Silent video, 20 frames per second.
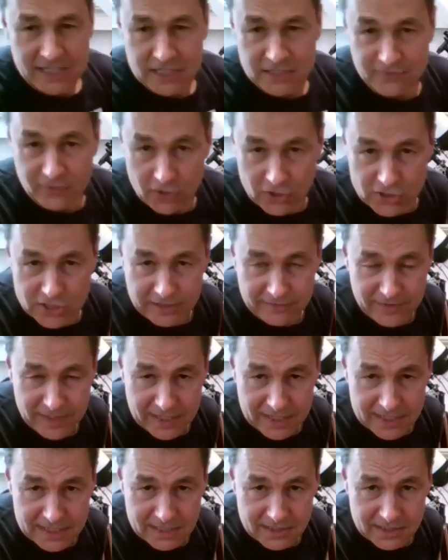inch version of
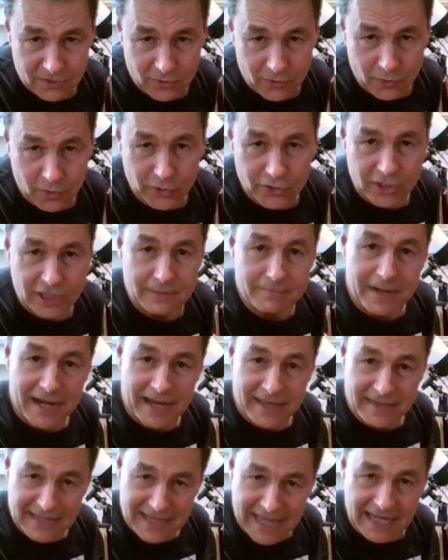this or you could
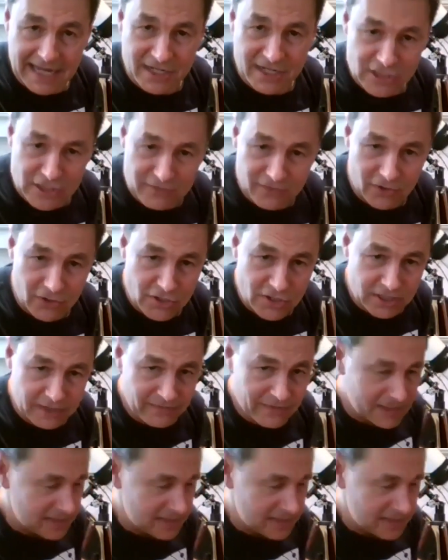buy the eight inch version of